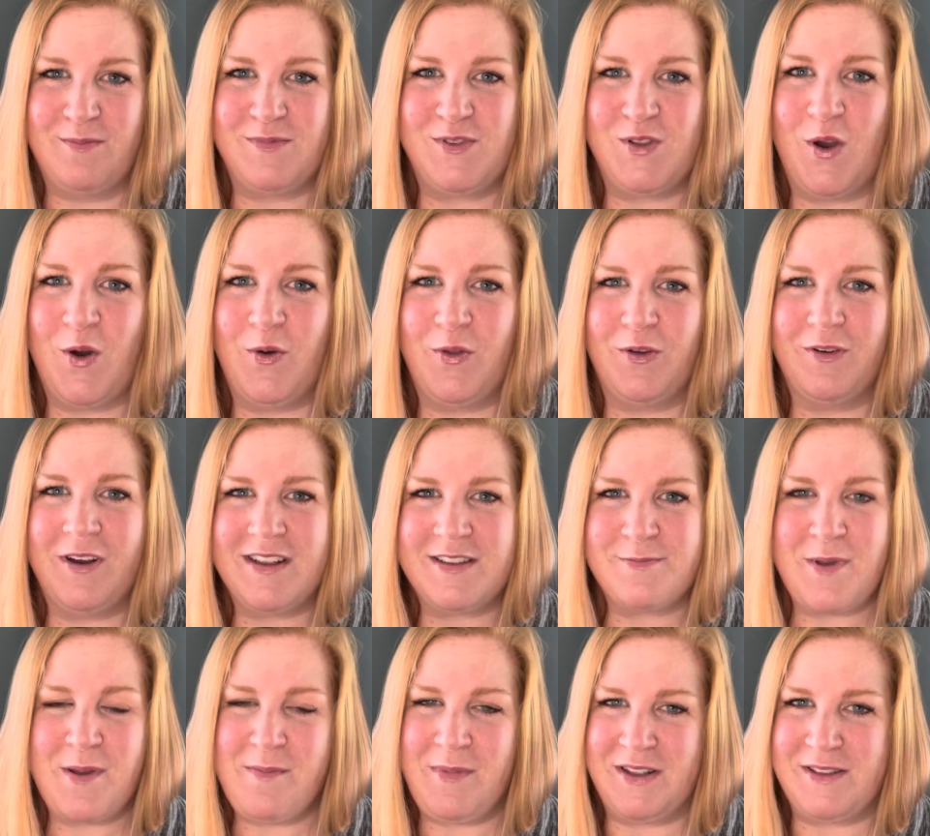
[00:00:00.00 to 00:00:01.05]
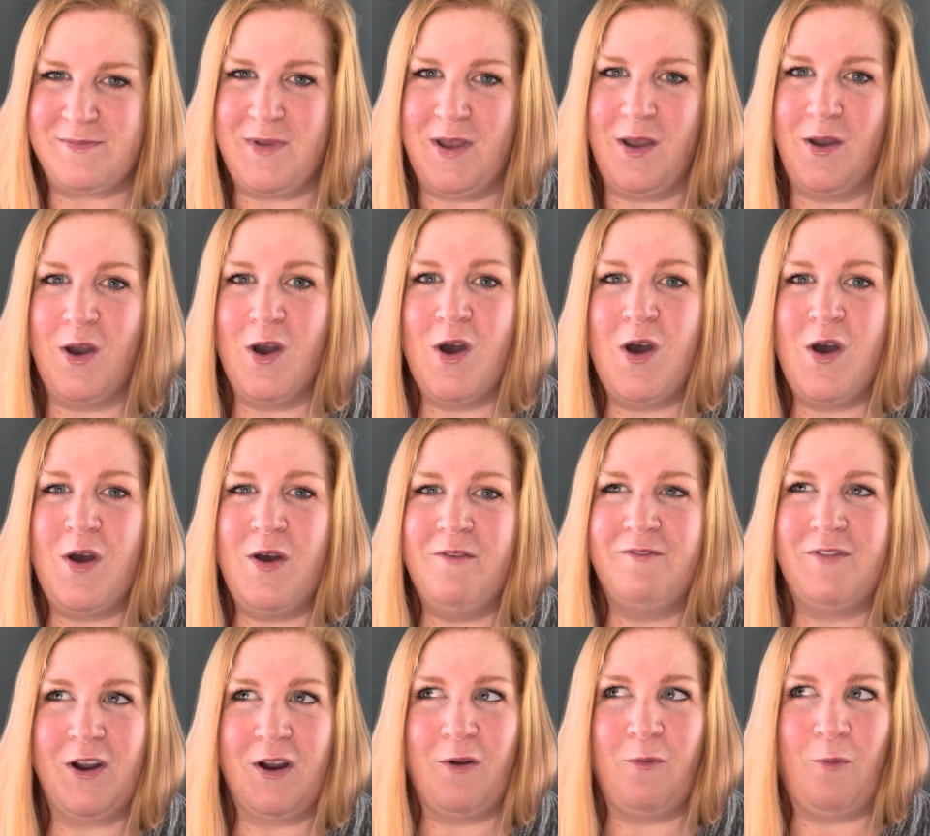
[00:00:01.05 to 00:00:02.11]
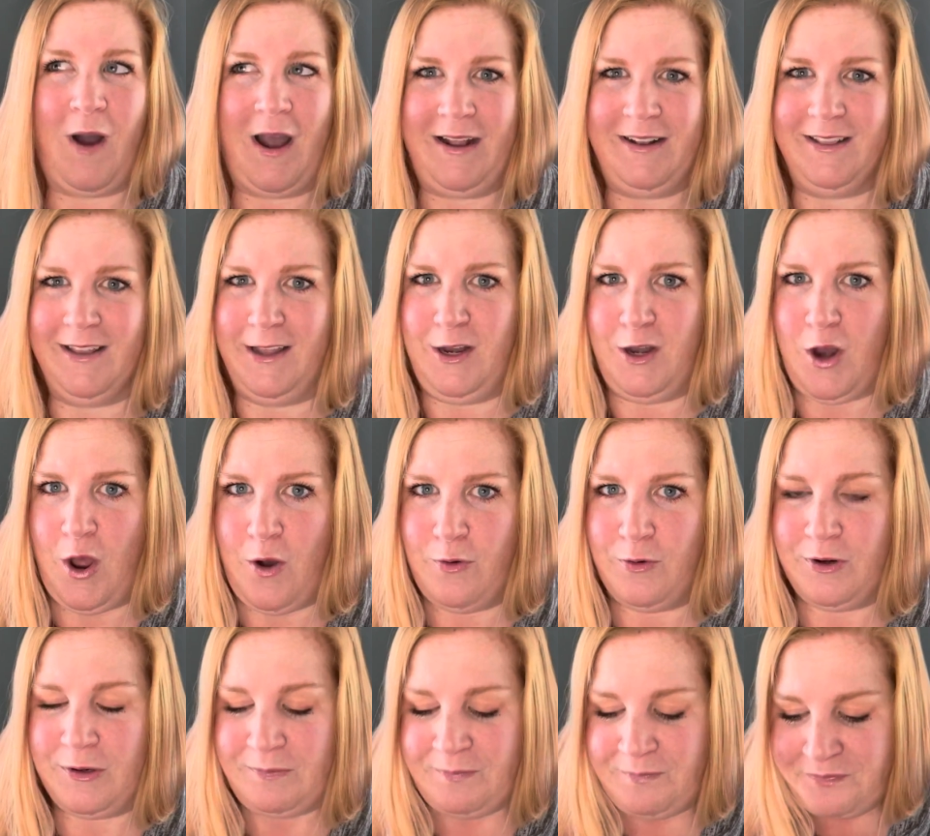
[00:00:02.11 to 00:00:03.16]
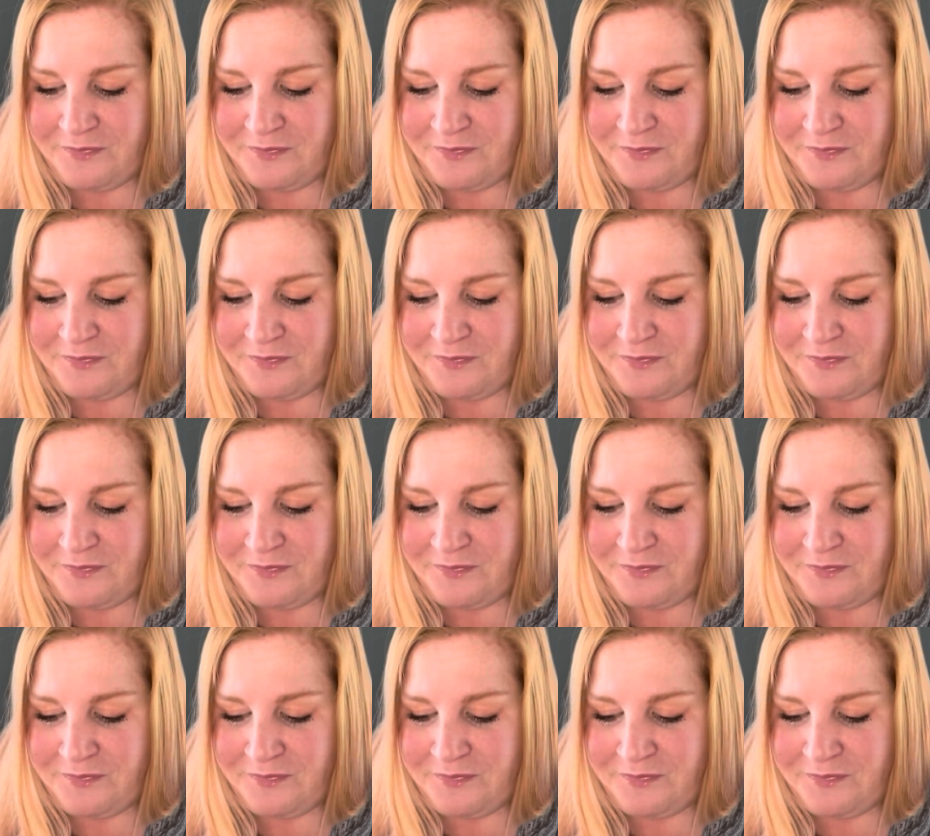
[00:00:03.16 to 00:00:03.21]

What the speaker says: So the recipe must be very widely known.